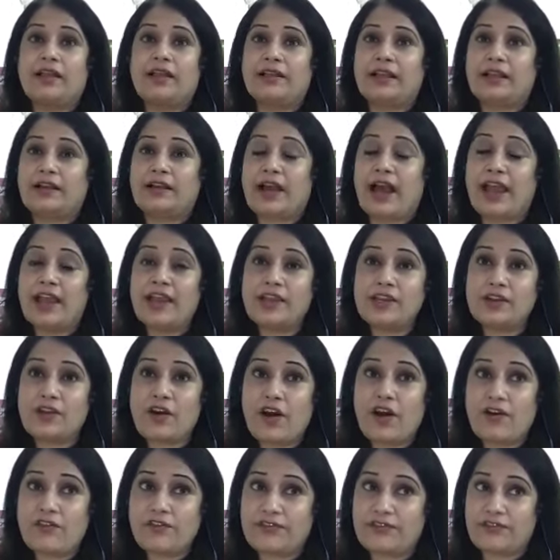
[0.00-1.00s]
The kind
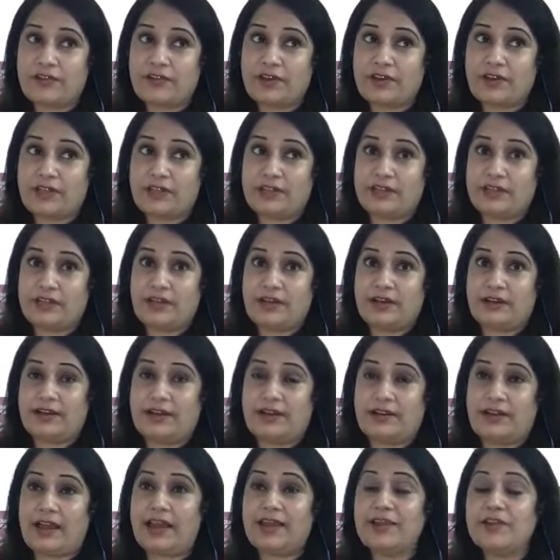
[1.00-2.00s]
of uh,
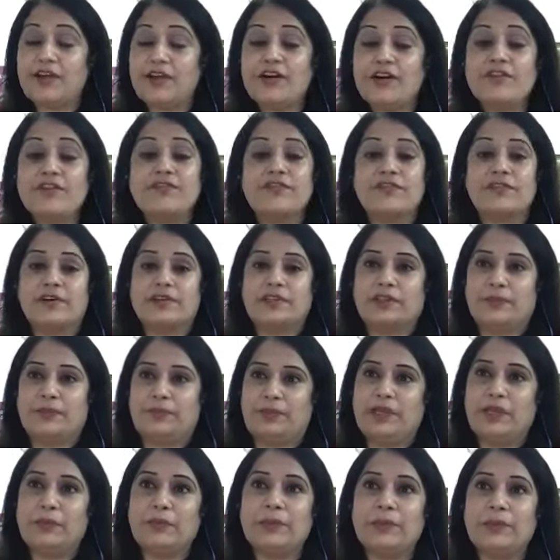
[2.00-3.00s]
the kind of uh, the
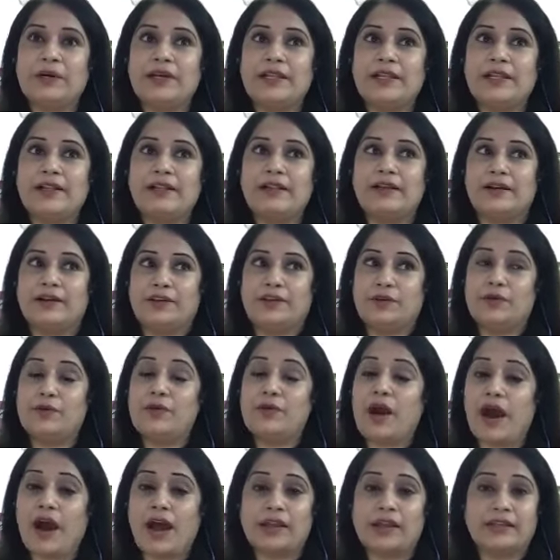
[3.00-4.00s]
people you
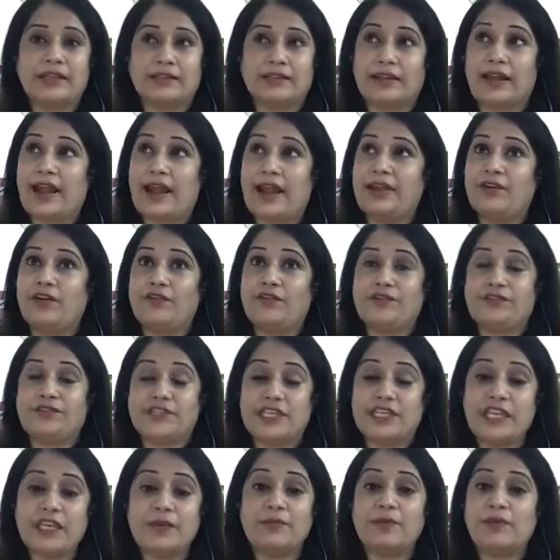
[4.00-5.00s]
are, the kind of
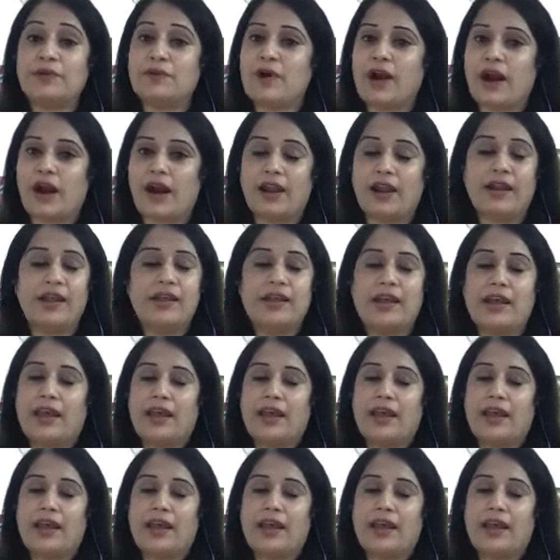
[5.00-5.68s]
team you are,